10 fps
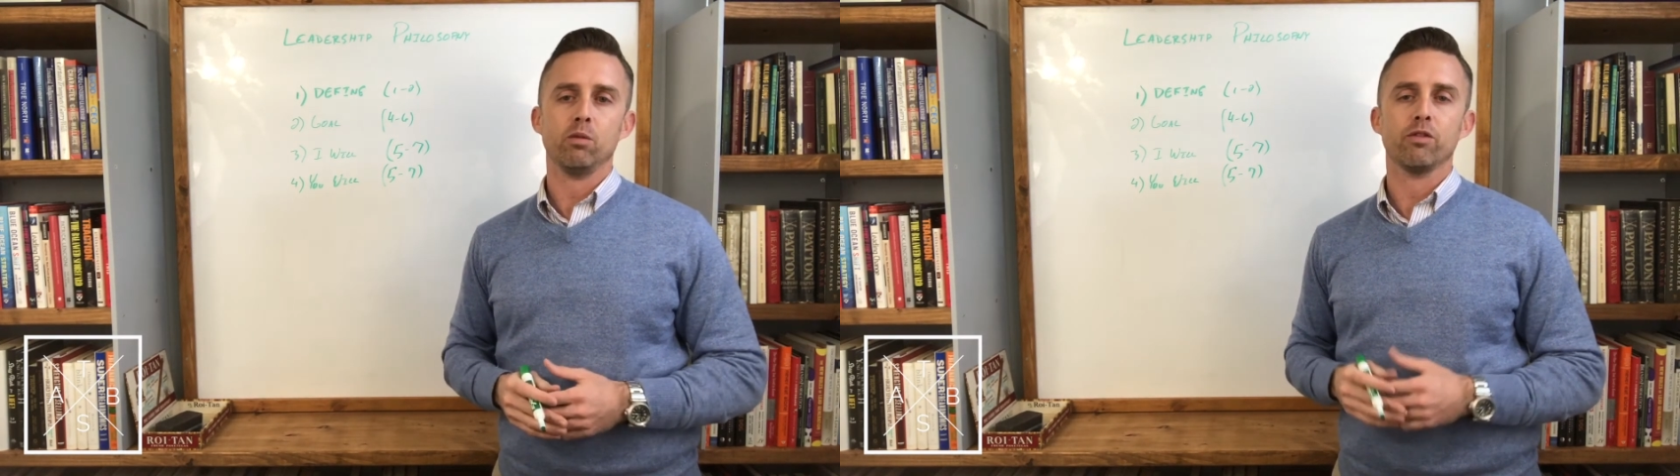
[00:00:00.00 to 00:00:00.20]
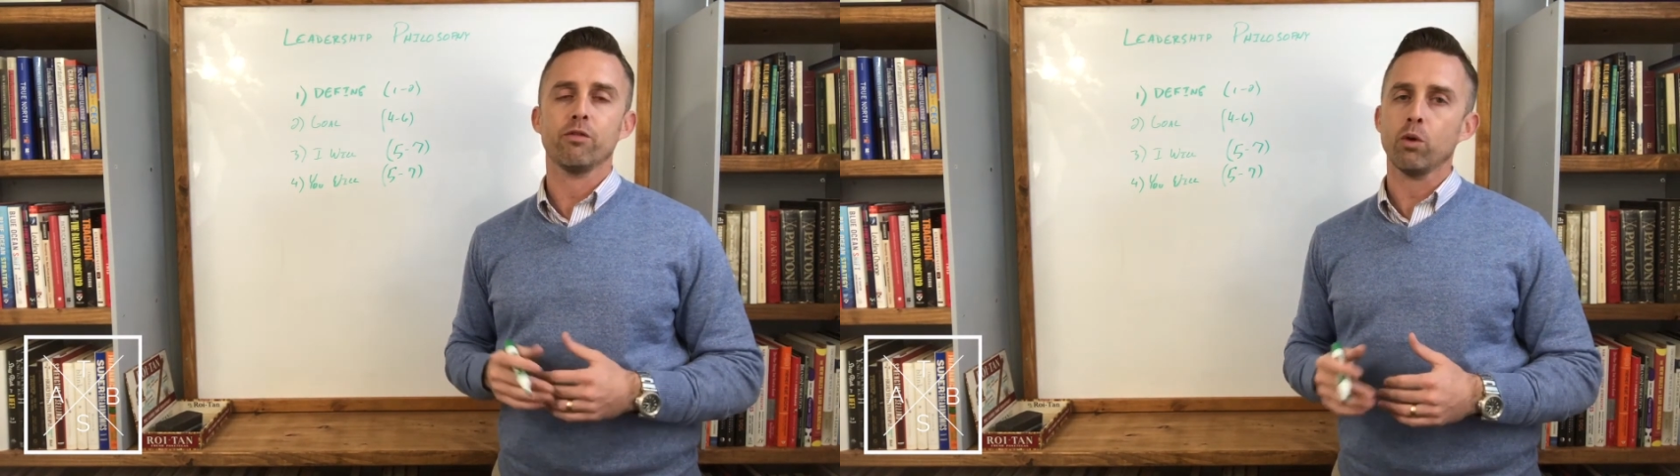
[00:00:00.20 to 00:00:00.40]

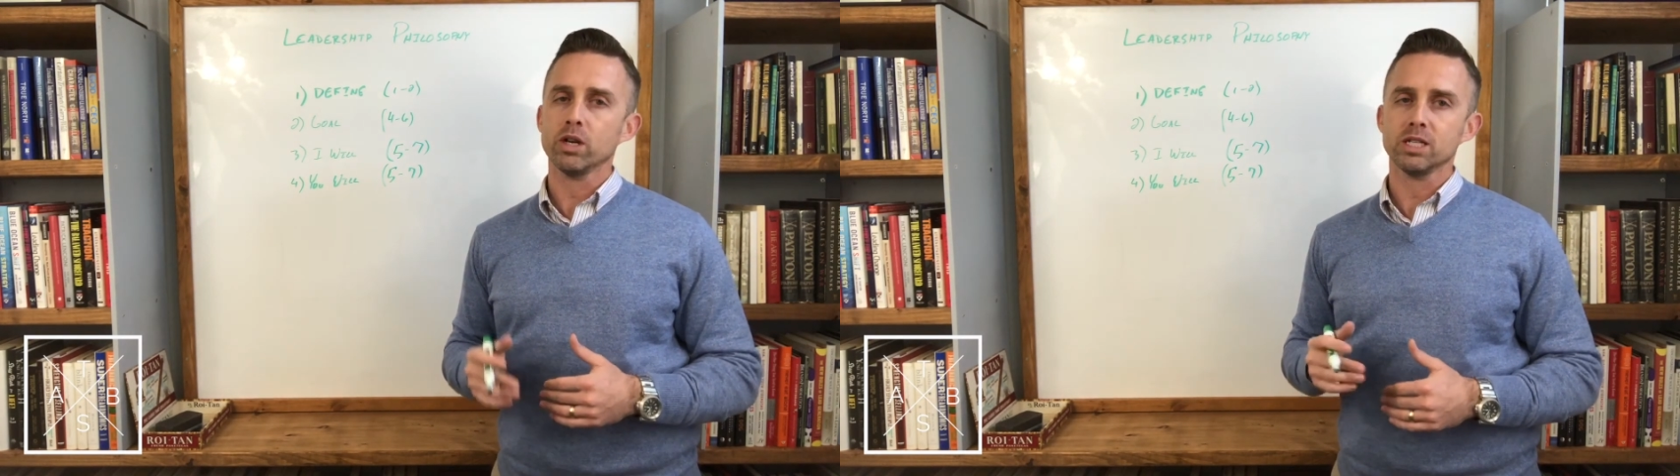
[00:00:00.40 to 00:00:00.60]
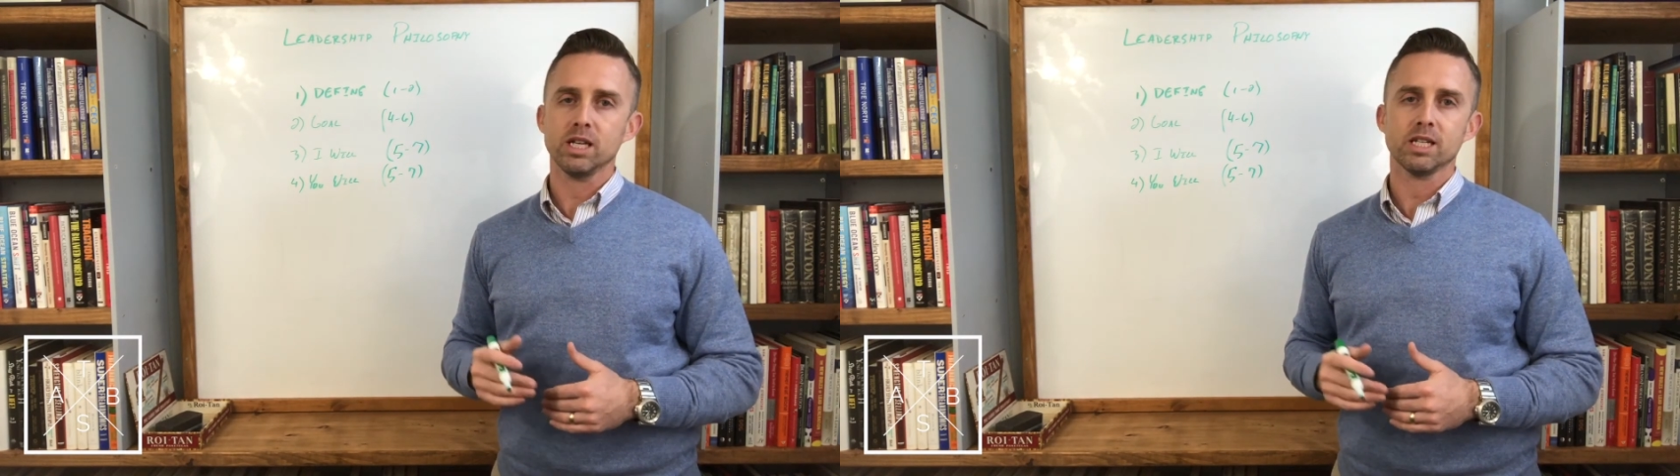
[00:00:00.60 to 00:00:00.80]
with 4
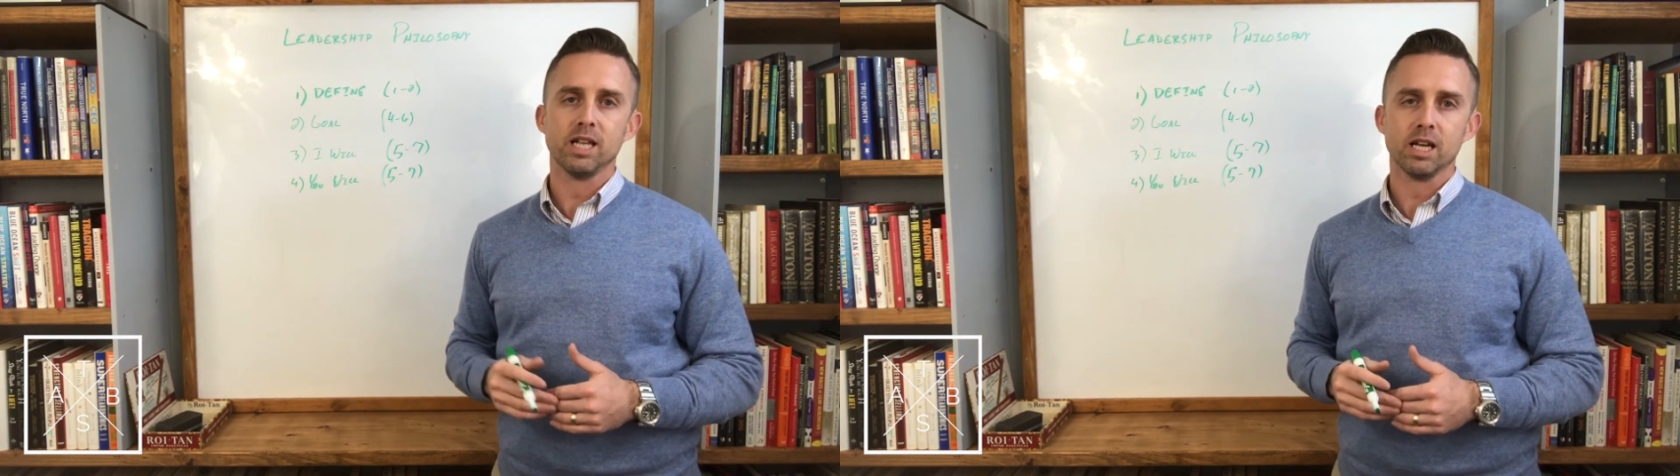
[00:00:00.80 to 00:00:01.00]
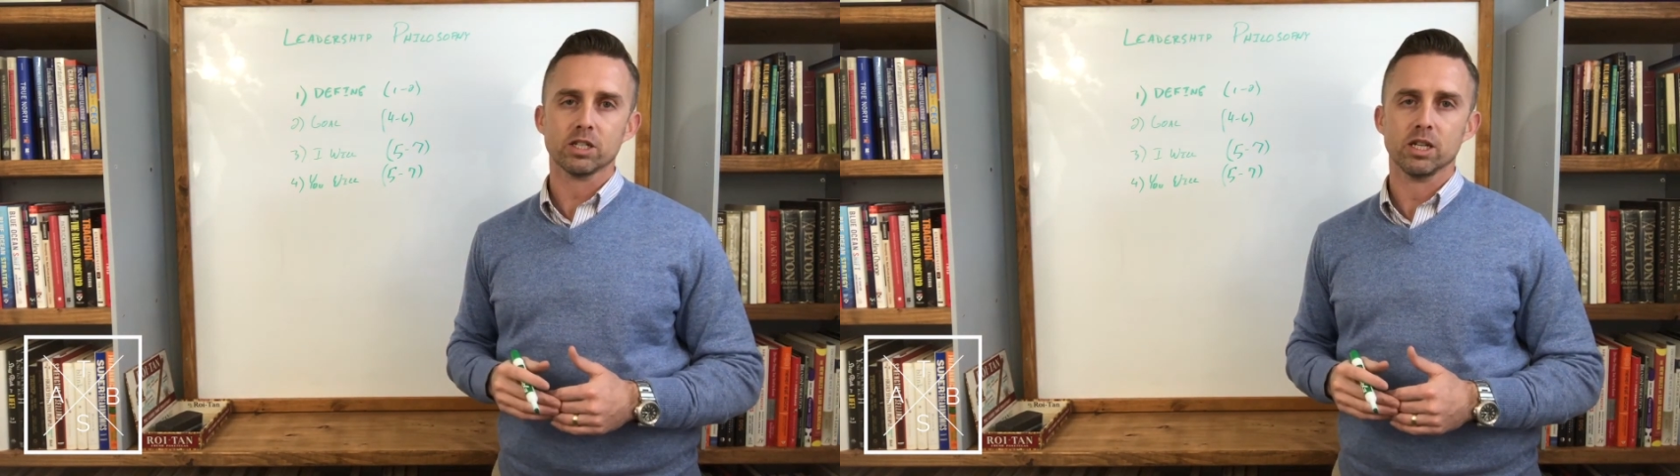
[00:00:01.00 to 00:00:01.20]
distinct
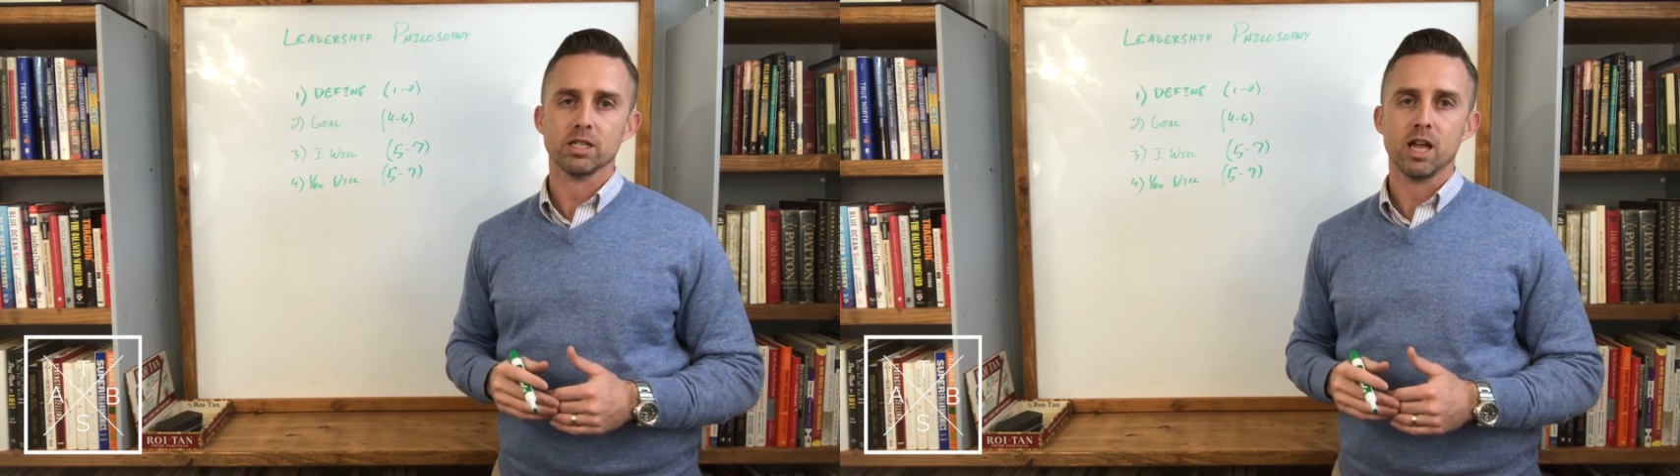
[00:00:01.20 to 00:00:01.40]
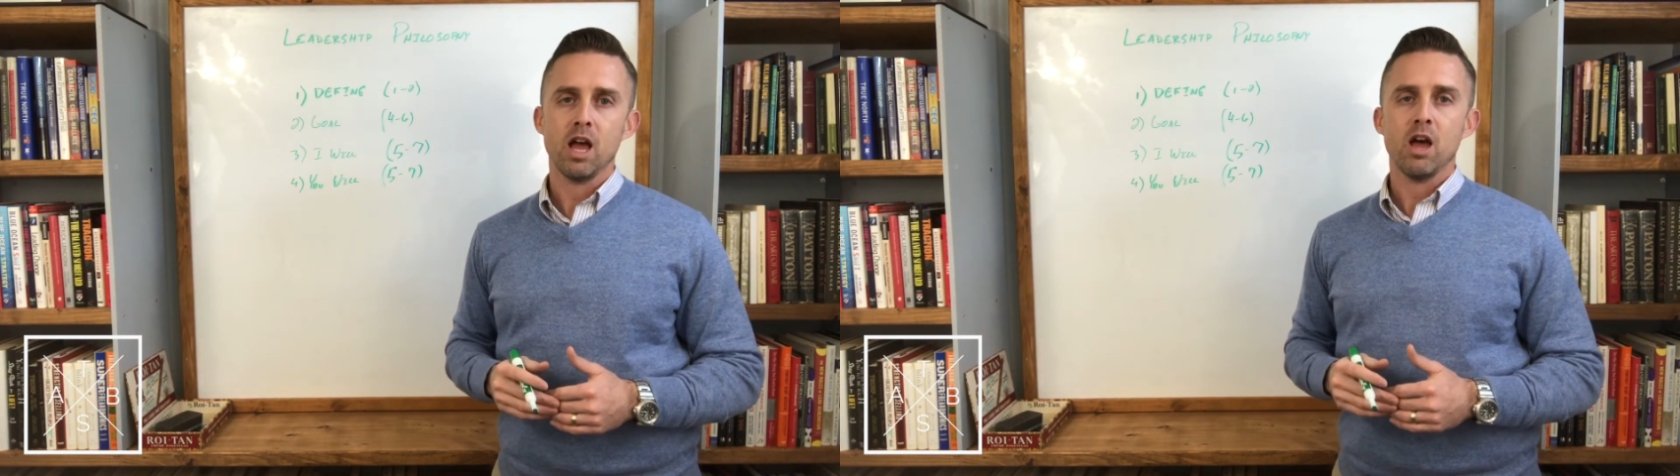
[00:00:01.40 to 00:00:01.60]
sections